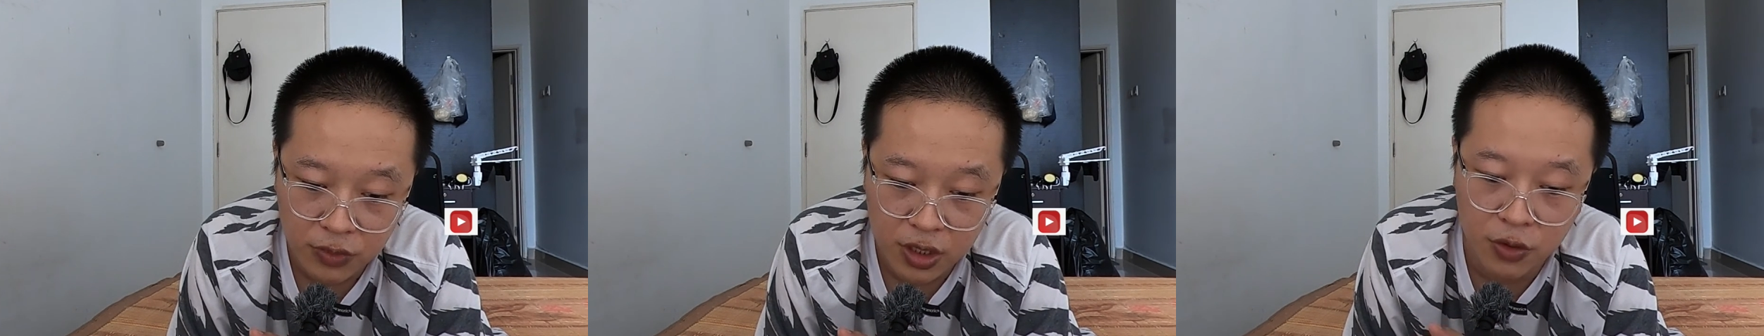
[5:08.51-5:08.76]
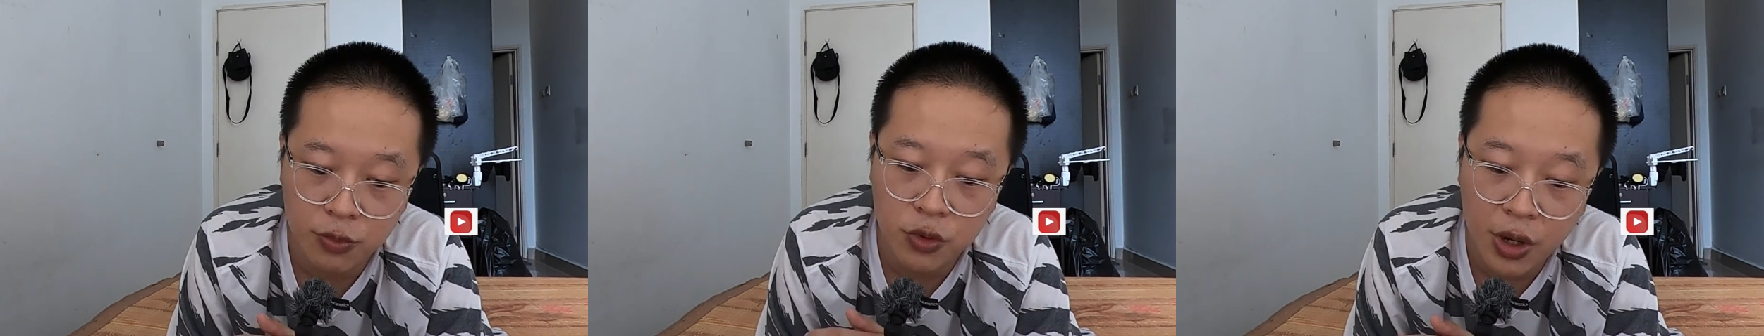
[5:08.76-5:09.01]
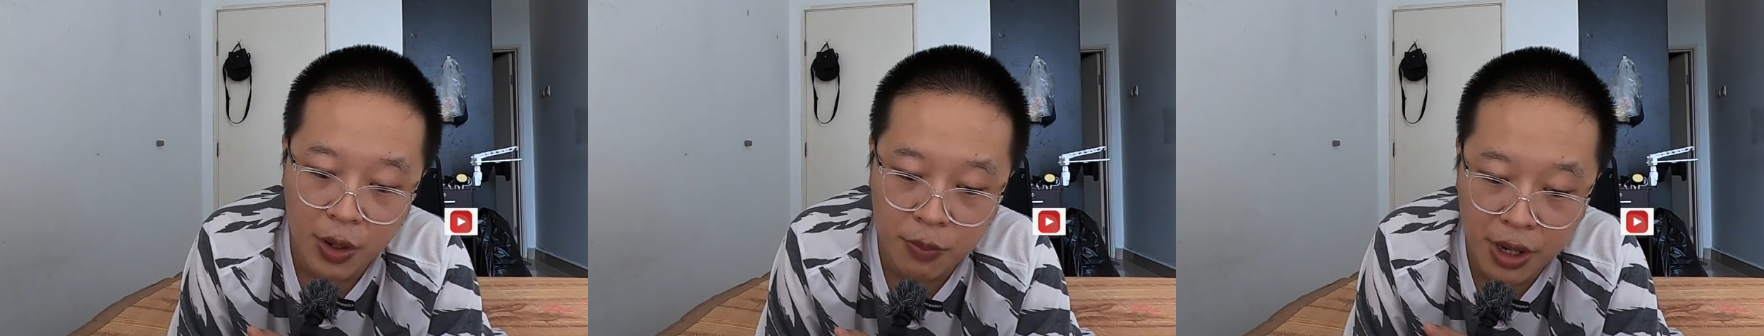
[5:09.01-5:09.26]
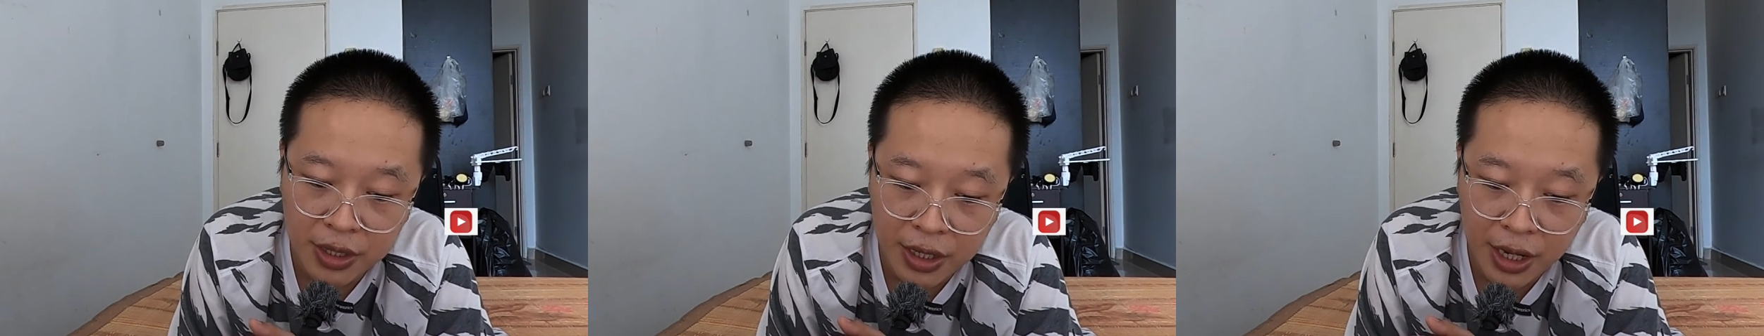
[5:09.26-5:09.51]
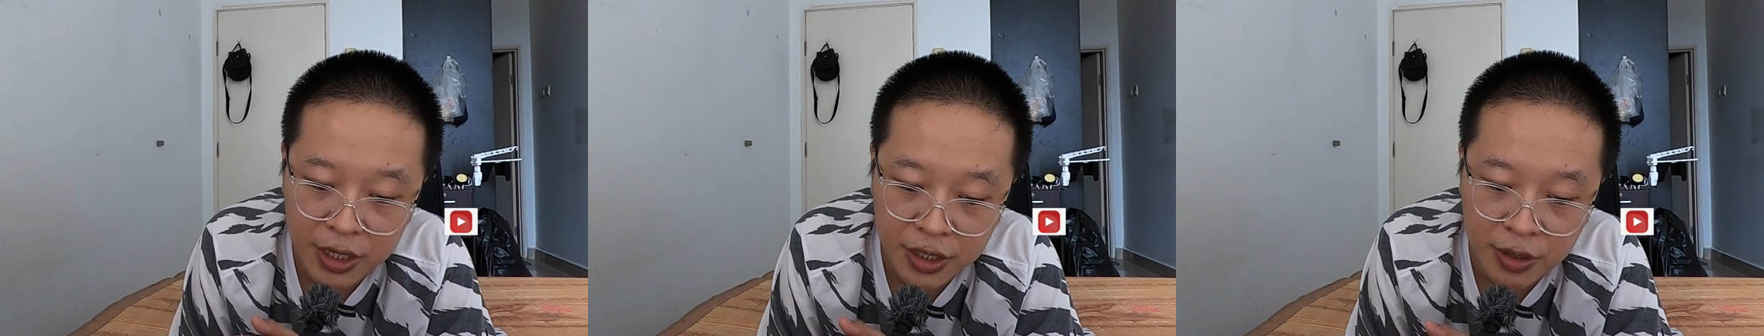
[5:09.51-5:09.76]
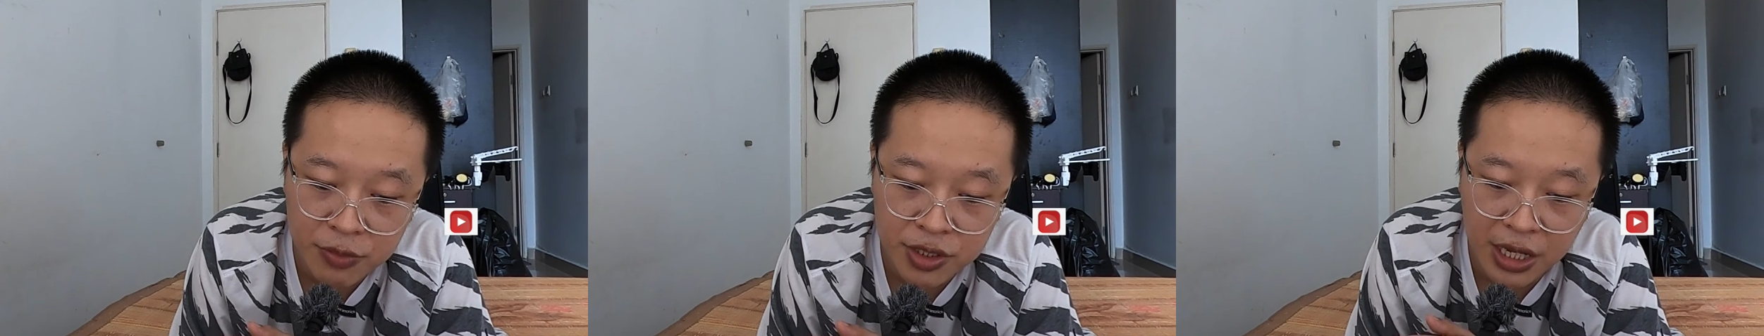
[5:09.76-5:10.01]
If you have many
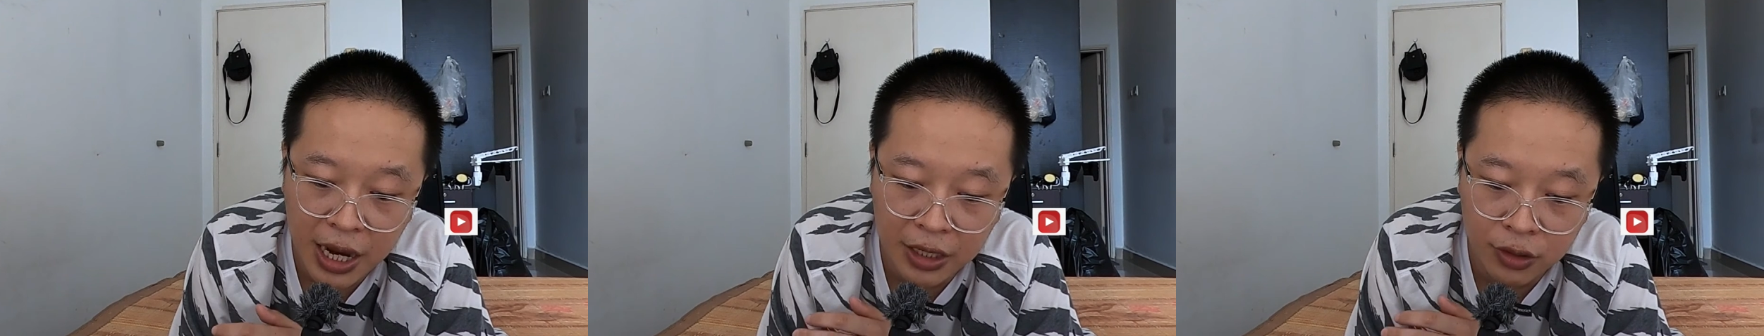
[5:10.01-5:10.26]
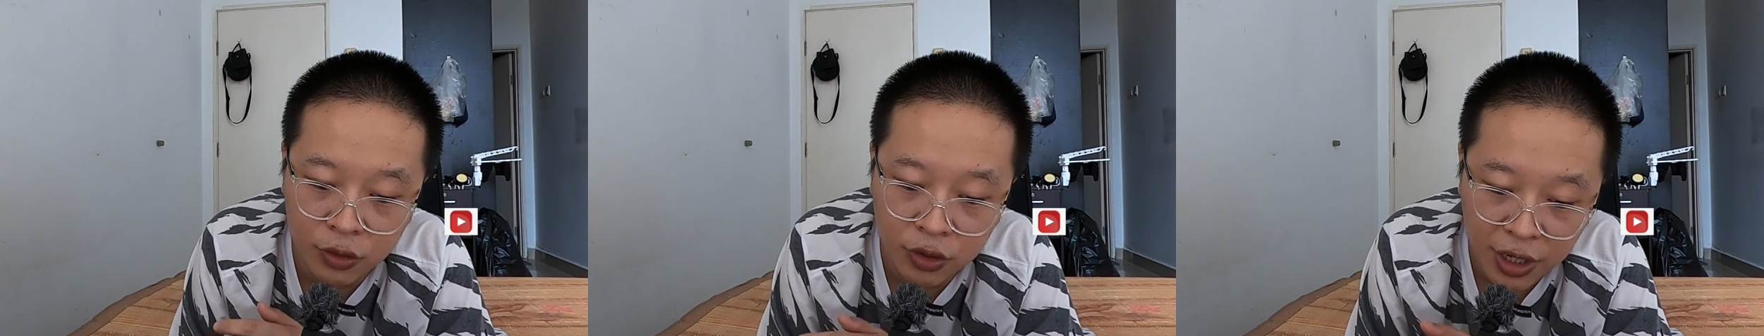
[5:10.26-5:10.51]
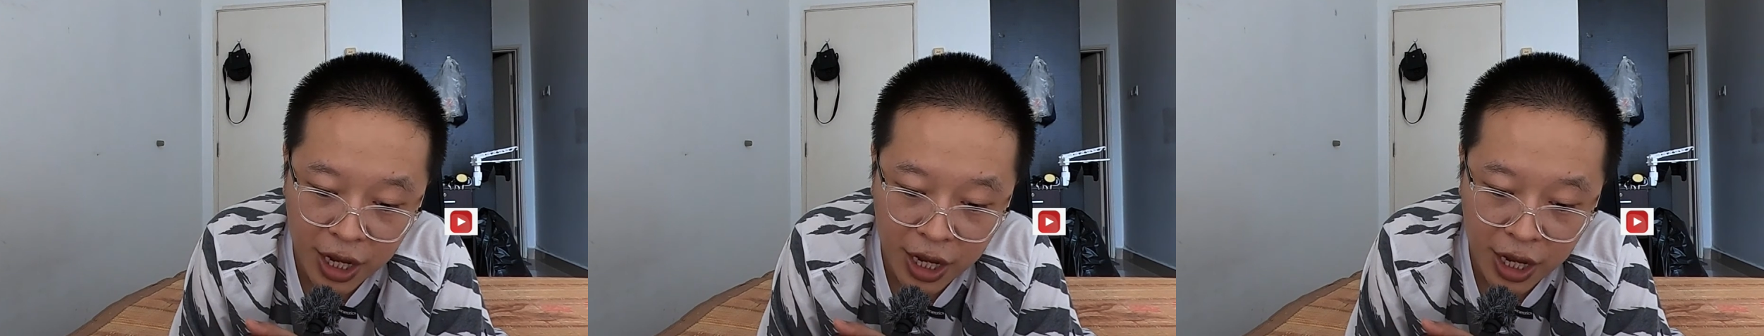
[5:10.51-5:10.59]
items and not